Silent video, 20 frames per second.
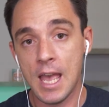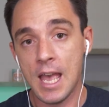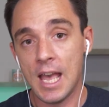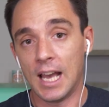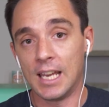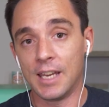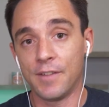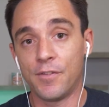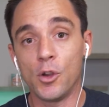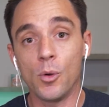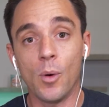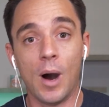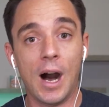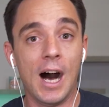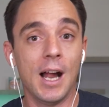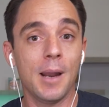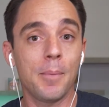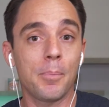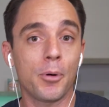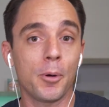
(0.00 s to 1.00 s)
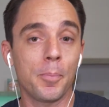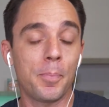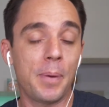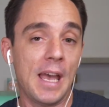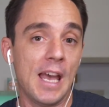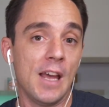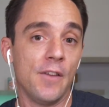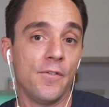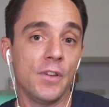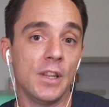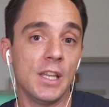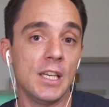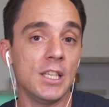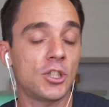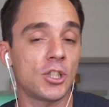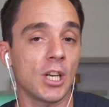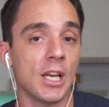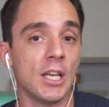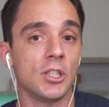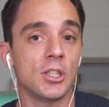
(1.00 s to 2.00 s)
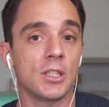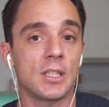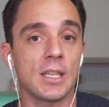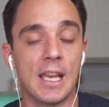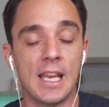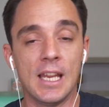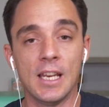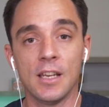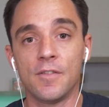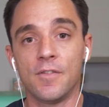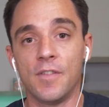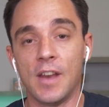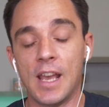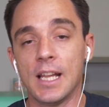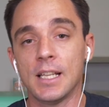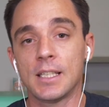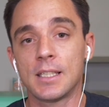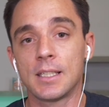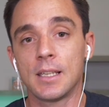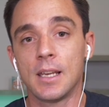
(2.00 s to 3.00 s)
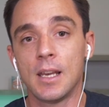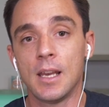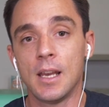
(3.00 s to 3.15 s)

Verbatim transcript: And if you aren't prepared for these changes in advance,